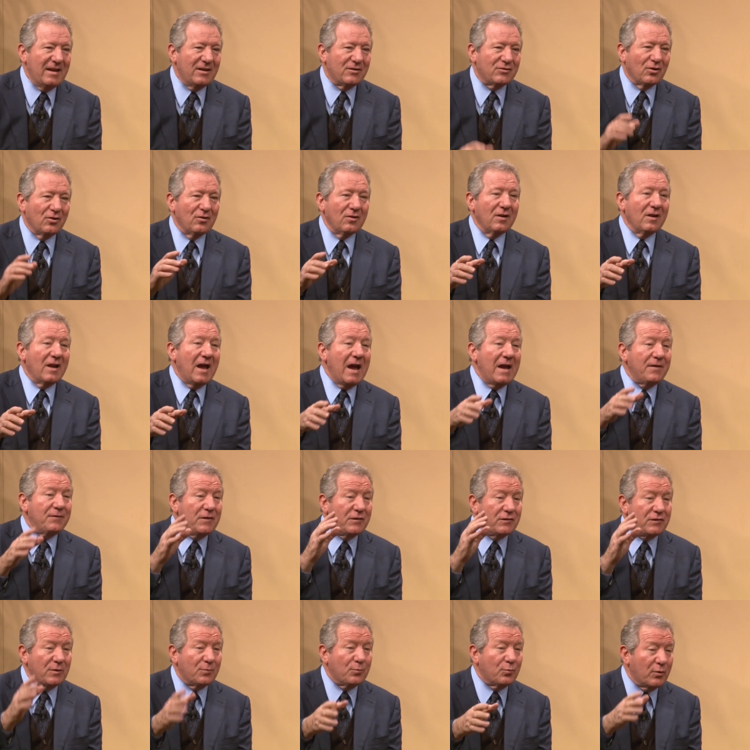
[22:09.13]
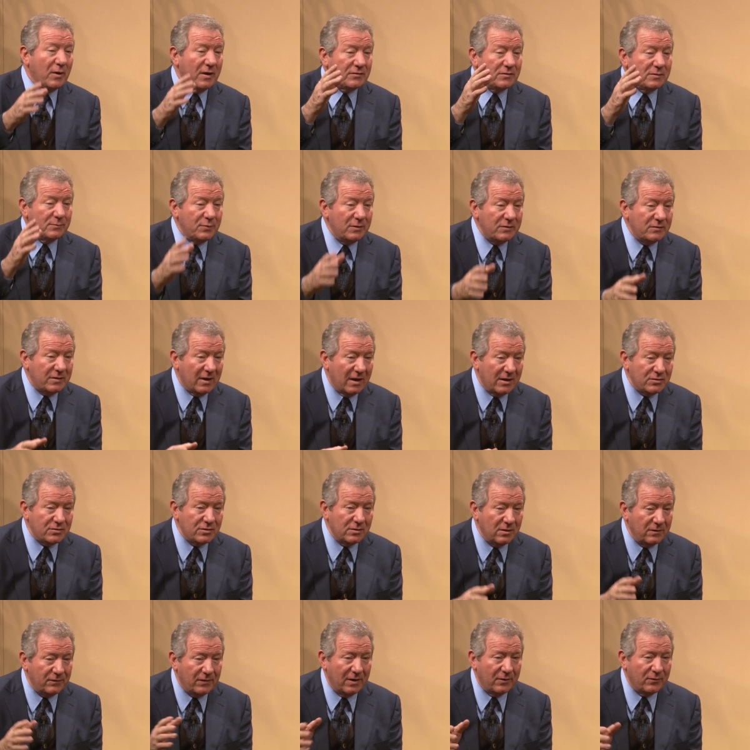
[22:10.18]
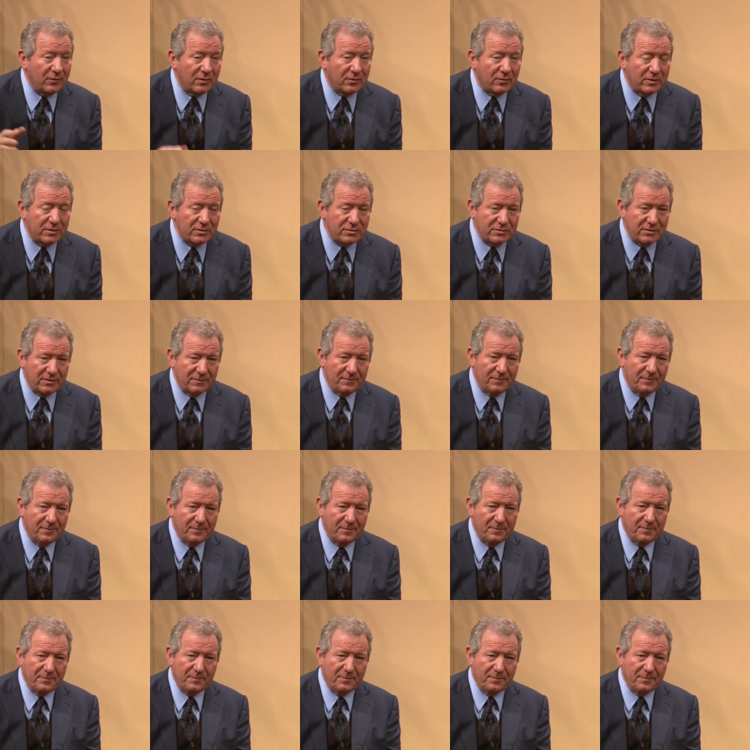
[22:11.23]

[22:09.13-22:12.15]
Eternal life is the present possession of every Christian.